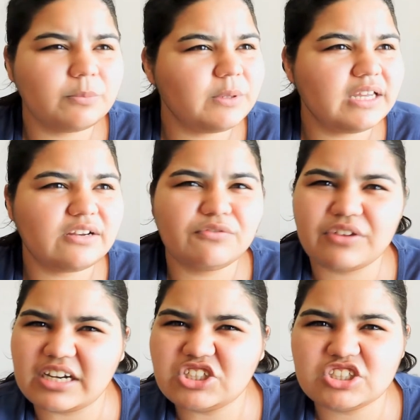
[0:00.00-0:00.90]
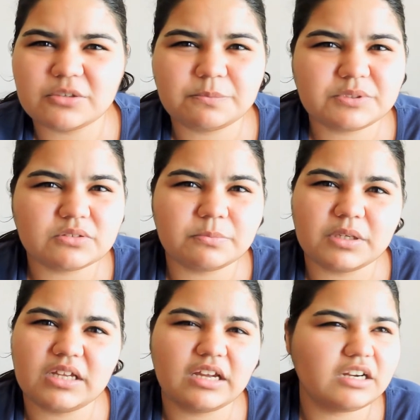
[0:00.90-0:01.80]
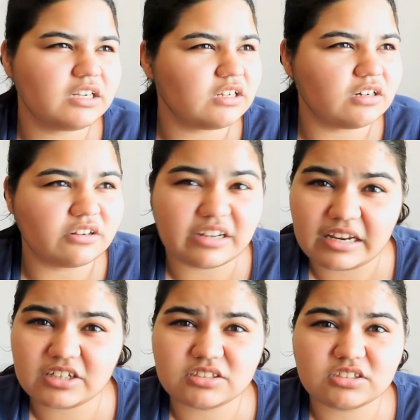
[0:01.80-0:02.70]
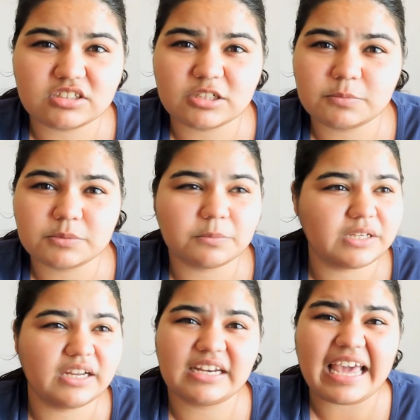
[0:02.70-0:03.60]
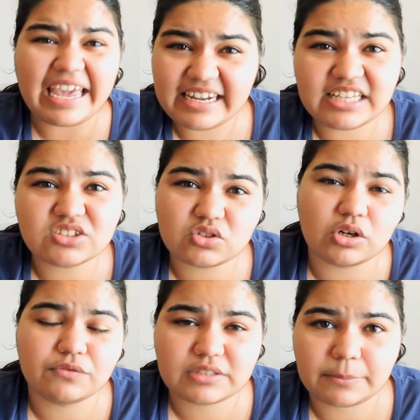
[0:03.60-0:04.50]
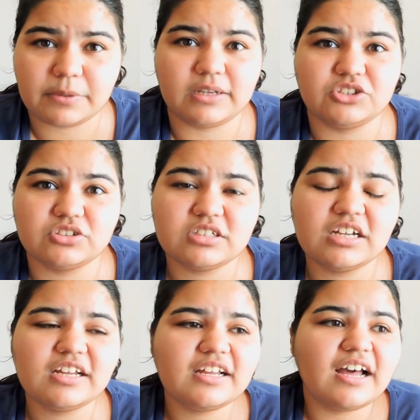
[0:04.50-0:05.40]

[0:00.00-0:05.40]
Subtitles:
be it friendships, be it relationships, be it any sort of separation,